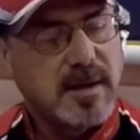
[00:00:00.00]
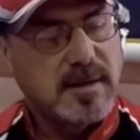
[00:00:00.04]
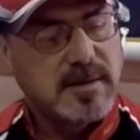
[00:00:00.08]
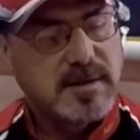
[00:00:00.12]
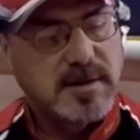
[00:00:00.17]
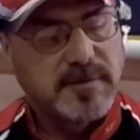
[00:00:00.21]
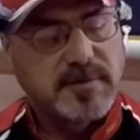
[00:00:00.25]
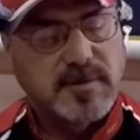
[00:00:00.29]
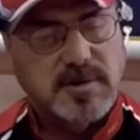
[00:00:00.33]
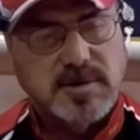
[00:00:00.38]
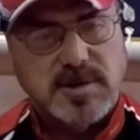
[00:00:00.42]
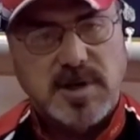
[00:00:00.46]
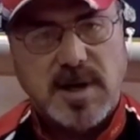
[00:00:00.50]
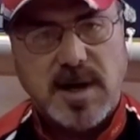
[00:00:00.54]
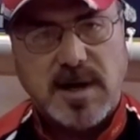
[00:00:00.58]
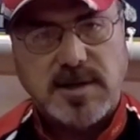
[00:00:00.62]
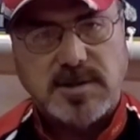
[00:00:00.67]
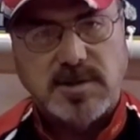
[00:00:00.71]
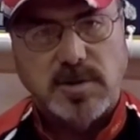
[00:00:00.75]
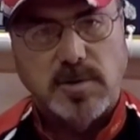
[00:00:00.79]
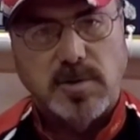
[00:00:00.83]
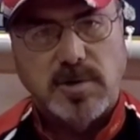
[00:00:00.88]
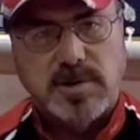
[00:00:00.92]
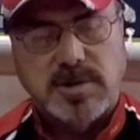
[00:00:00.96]
different
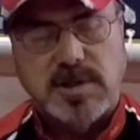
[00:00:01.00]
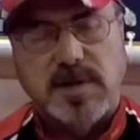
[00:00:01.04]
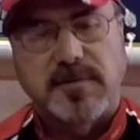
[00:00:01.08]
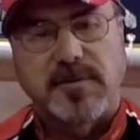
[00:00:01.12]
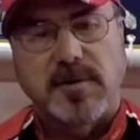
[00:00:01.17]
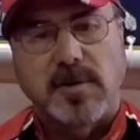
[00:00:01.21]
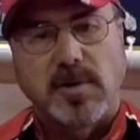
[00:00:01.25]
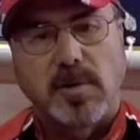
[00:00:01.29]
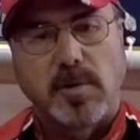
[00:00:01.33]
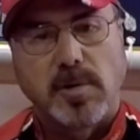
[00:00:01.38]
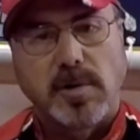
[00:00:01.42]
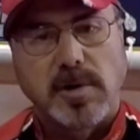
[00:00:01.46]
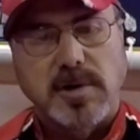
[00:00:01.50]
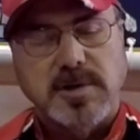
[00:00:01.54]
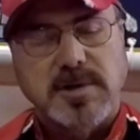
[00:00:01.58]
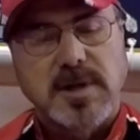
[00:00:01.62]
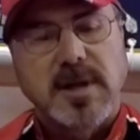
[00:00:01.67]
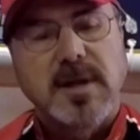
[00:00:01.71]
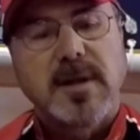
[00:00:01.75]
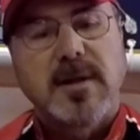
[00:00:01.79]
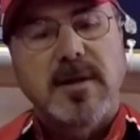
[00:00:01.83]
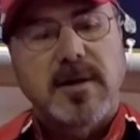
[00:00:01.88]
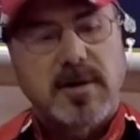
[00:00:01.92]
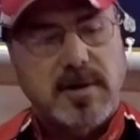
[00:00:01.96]
size lures, different lures.
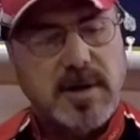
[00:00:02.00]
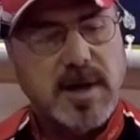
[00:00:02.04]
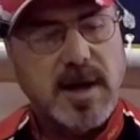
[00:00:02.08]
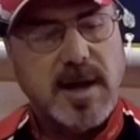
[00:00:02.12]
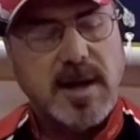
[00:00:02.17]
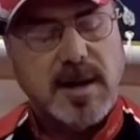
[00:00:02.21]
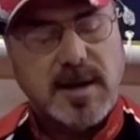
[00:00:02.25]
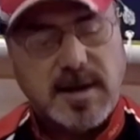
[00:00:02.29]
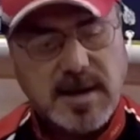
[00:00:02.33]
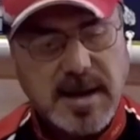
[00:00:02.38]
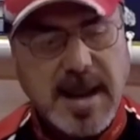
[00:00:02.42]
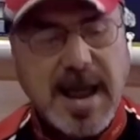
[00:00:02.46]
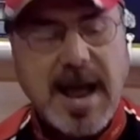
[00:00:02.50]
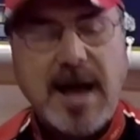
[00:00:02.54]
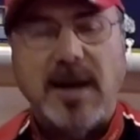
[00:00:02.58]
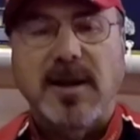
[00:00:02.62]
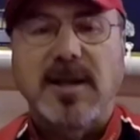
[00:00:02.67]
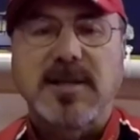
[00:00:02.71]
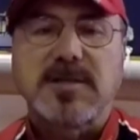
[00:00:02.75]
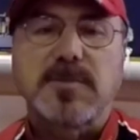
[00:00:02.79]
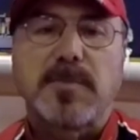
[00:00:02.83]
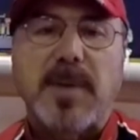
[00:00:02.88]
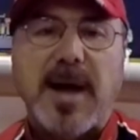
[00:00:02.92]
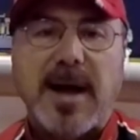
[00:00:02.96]
Okay, now
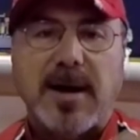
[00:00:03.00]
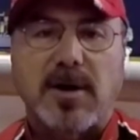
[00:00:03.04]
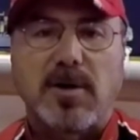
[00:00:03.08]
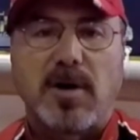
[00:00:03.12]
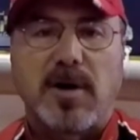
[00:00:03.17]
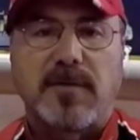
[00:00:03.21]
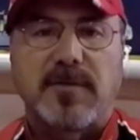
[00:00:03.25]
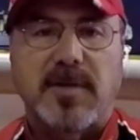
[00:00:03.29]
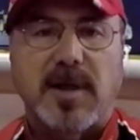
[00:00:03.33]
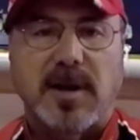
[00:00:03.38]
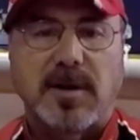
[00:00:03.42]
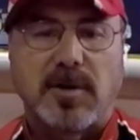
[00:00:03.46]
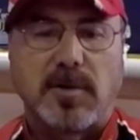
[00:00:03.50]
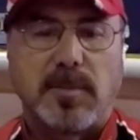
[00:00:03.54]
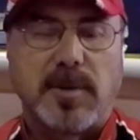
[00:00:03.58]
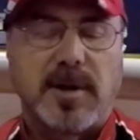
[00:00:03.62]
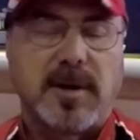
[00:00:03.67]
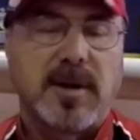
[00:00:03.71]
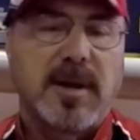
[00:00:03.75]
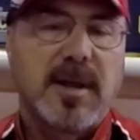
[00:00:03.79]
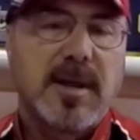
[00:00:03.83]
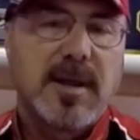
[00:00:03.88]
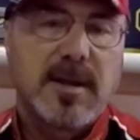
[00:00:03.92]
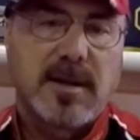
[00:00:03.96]
let's back off of that a little
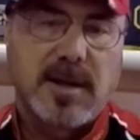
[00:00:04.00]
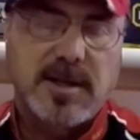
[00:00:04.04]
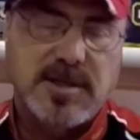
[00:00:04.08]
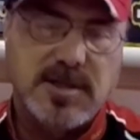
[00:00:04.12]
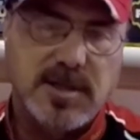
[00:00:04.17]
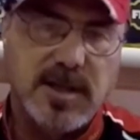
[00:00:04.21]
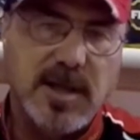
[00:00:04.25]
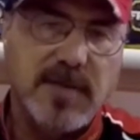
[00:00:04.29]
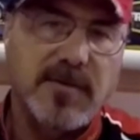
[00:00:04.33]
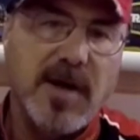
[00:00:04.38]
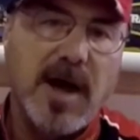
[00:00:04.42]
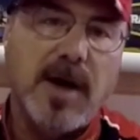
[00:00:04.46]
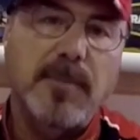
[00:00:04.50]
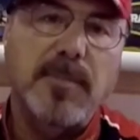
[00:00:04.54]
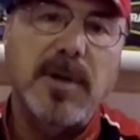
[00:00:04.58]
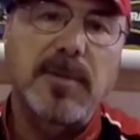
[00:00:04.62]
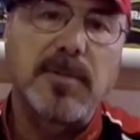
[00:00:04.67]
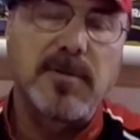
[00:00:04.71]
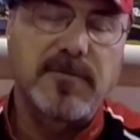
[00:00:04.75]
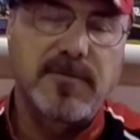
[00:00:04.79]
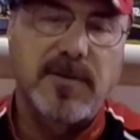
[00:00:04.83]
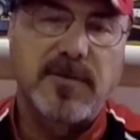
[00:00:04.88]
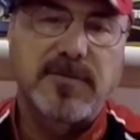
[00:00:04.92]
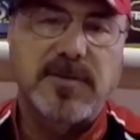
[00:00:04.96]
bit. Let's leave out
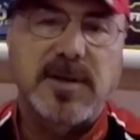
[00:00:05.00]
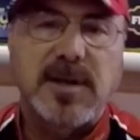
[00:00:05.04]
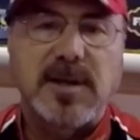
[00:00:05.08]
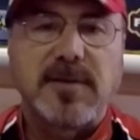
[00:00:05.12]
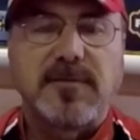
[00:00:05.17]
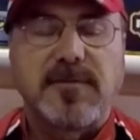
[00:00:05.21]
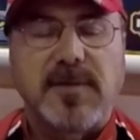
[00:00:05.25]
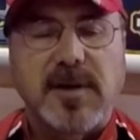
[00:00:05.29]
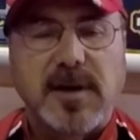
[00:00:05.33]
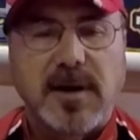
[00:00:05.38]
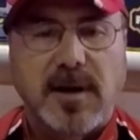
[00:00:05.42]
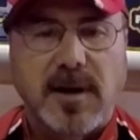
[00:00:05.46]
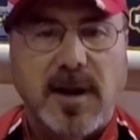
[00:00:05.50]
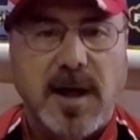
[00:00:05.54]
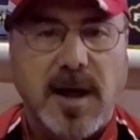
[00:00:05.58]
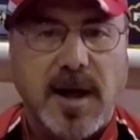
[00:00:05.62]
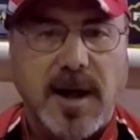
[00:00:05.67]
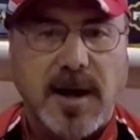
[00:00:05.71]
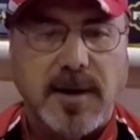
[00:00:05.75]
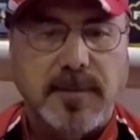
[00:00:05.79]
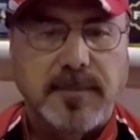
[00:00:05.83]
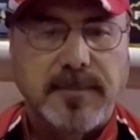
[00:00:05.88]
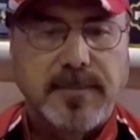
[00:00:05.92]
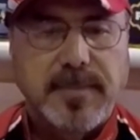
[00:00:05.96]
maybe 15 feet of
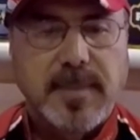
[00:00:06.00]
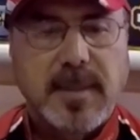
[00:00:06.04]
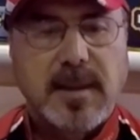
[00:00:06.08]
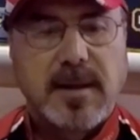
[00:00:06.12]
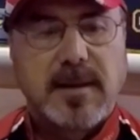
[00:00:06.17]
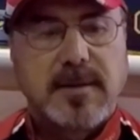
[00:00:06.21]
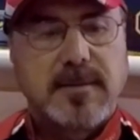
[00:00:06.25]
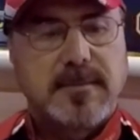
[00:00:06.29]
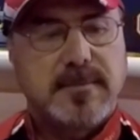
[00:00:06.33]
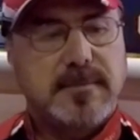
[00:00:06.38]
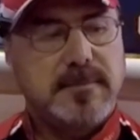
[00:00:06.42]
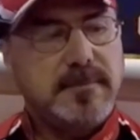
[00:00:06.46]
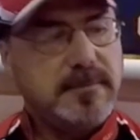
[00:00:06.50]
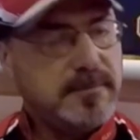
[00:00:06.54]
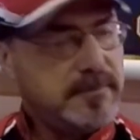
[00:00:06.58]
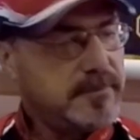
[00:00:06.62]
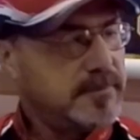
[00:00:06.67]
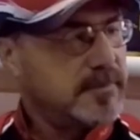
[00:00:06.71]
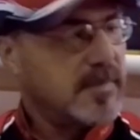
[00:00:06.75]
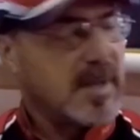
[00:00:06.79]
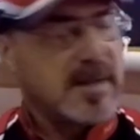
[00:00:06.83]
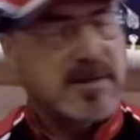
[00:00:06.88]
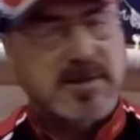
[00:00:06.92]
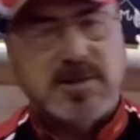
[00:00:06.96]
line
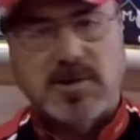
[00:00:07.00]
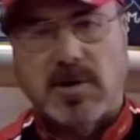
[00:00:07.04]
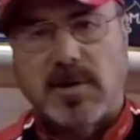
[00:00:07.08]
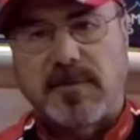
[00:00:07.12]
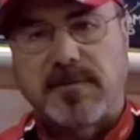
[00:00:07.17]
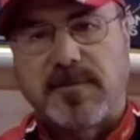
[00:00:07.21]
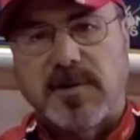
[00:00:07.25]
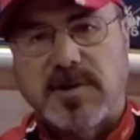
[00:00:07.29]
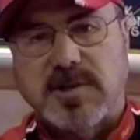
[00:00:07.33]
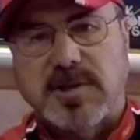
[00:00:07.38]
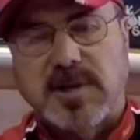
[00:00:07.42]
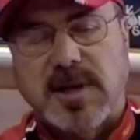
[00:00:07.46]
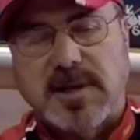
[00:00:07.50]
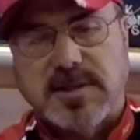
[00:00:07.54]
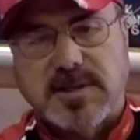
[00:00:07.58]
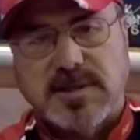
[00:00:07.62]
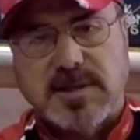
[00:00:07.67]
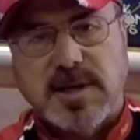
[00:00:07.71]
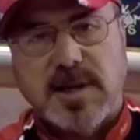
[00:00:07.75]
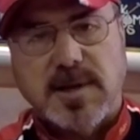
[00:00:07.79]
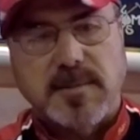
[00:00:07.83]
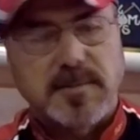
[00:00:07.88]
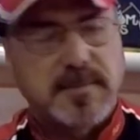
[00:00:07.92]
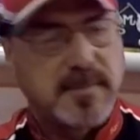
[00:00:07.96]
and start fishing that
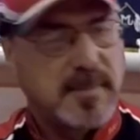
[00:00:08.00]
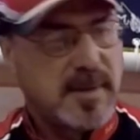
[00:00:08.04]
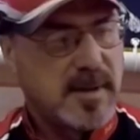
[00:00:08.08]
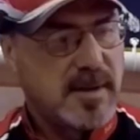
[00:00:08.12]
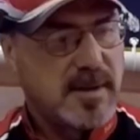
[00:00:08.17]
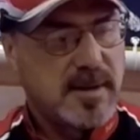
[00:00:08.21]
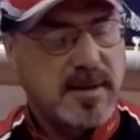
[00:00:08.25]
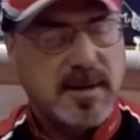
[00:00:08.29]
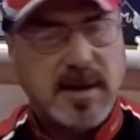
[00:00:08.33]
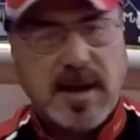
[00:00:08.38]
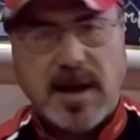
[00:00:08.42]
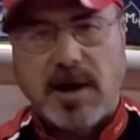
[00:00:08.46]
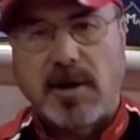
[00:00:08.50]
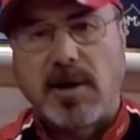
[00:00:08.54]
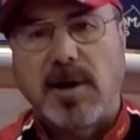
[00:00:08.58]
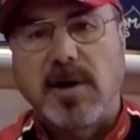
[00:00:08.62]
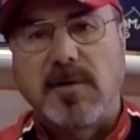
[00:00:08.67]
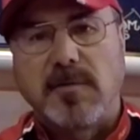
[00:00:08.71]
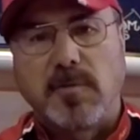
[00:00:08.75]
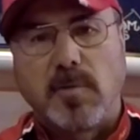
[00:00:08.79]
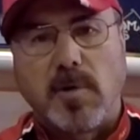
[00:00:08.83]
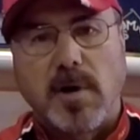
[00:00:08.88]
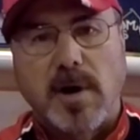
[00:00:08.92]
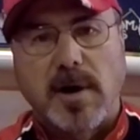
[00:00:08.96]
same area
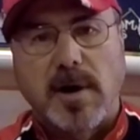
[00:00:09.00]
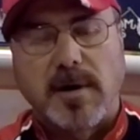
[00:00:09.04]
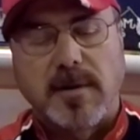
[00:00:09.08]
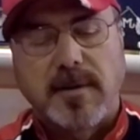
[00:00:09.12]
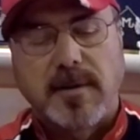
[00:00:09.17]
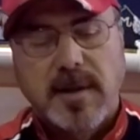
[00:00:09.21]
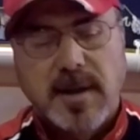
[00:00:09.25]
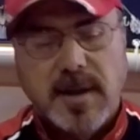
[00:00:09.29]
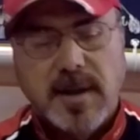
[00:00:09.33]
of water.